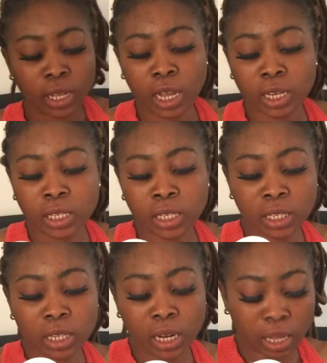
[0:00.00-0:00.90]
and this is
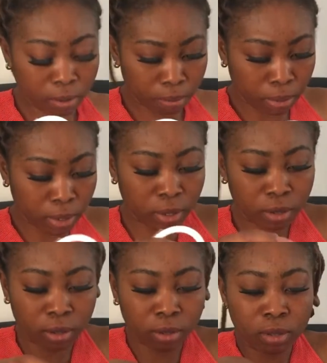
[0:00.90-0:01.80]
the lamp
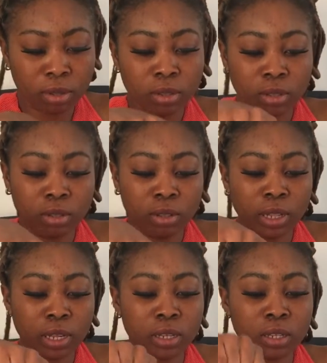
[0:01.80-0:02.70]

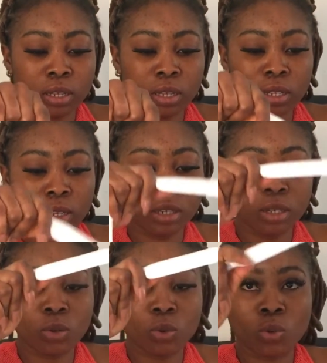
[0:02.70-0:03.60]
like this
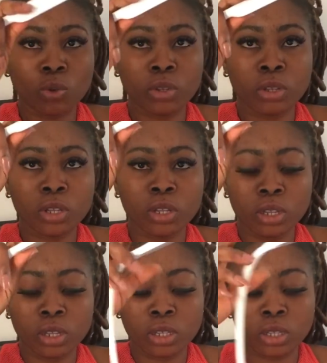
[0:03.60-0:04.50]
so
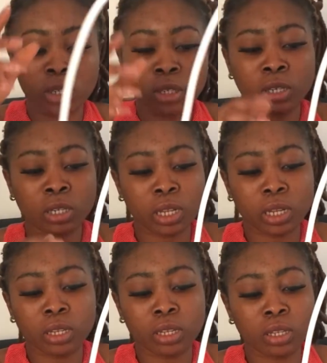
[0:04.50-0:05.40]
it's just
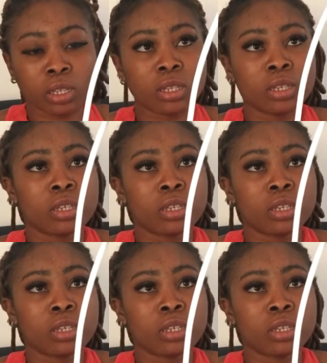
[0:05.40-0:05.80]
like this